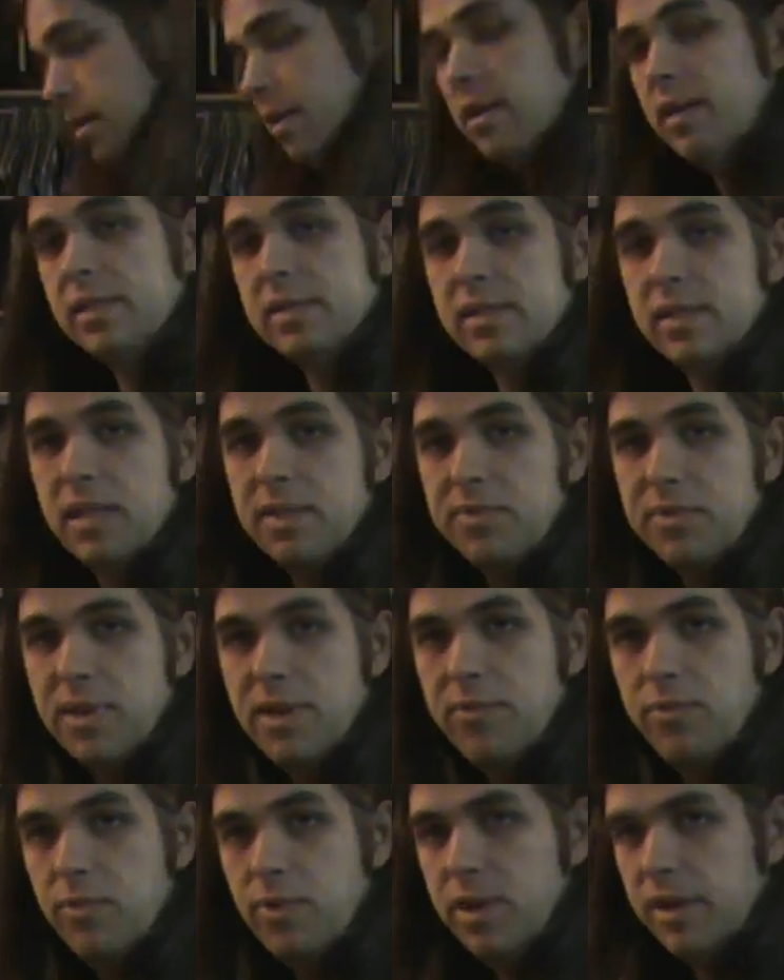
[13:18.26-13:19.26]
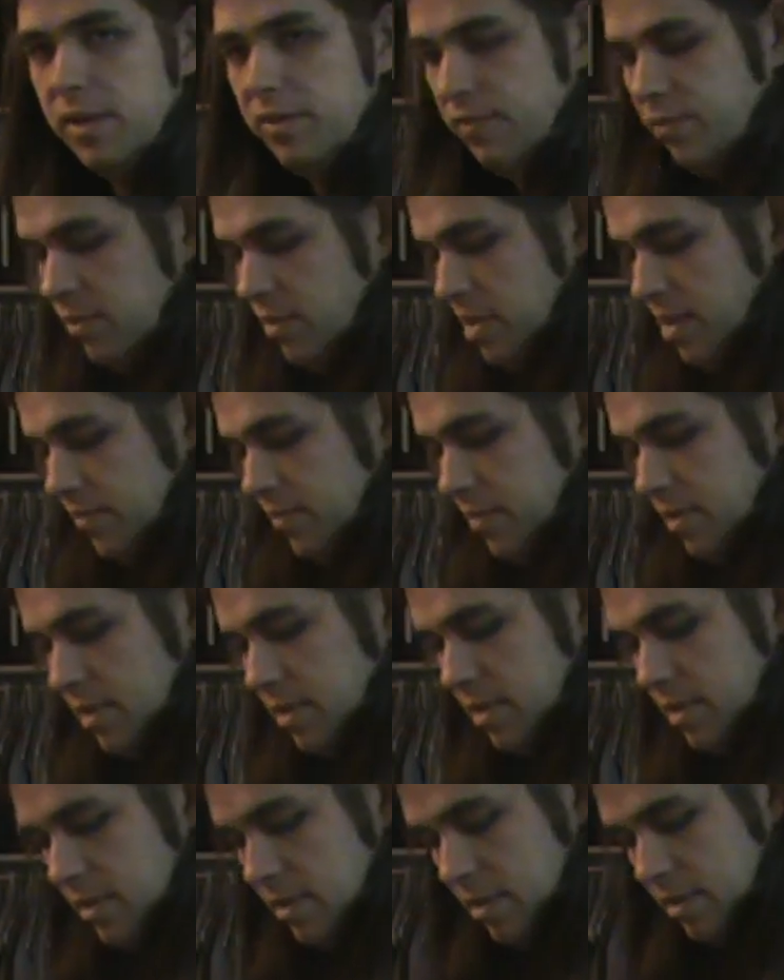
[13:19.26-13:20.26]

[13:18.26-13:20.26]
Here's another one I've wanted forever.